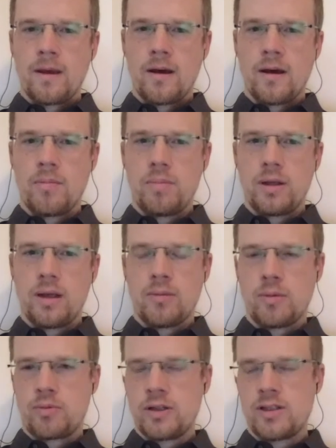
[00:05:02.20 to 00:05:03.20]
became a
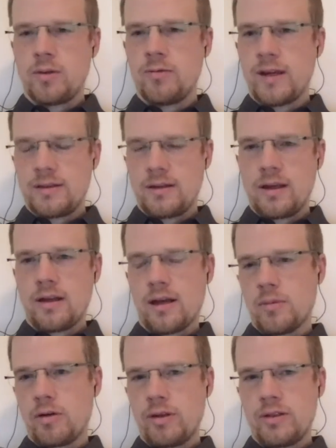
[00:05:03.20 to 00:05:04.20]
principal investigator at my
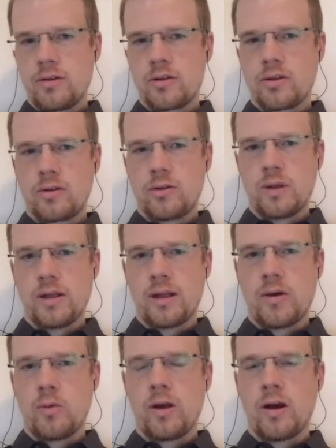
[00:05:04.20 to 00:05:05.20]
research group, and there
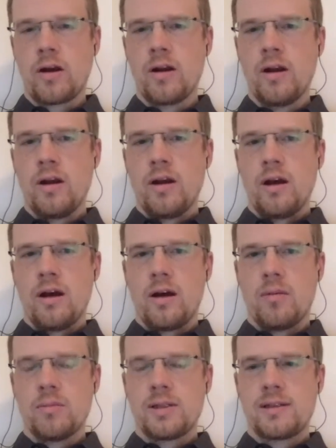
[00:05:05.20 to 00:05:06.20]
we are
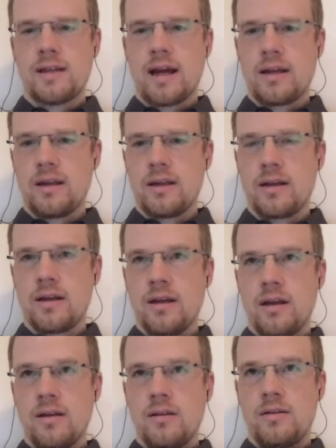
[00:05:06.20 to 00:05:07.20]
studying
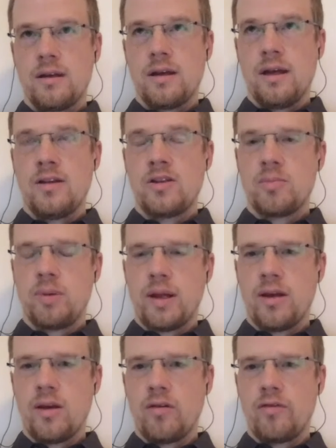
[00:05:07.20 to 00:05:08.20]
the interplay
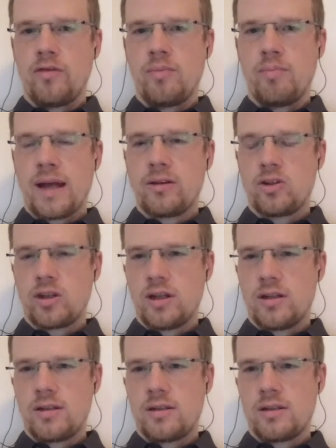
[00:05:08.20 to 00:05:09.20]
of
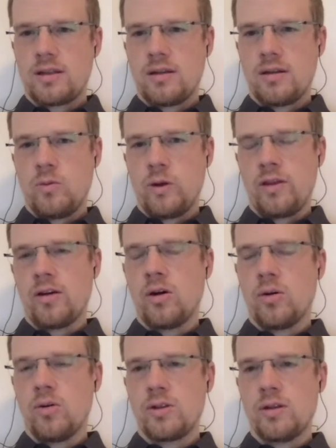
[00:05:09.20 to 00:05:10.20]
pathogens with the
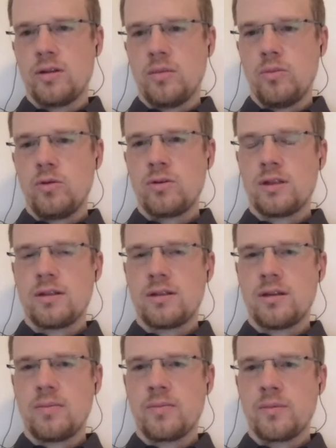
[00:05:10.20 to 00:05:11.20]
host and the immune
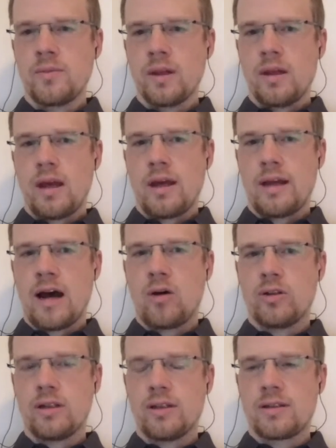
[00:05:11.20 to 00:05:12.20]
system and how
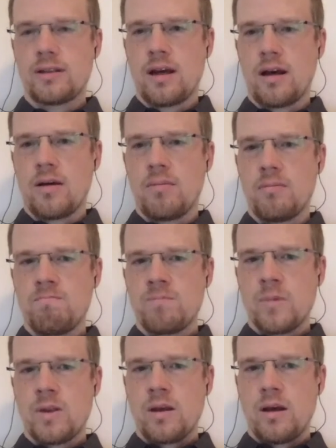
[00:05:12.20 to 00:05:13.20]
this
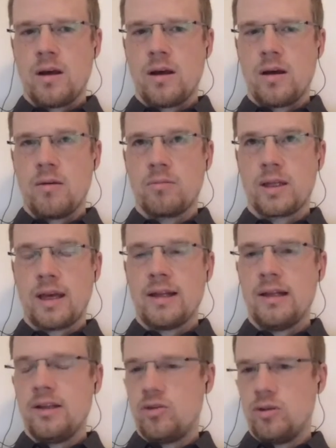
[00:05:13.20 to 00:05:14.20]
can
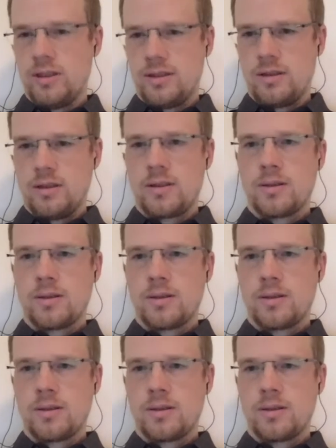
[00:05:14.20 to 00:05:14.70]
lead to disease.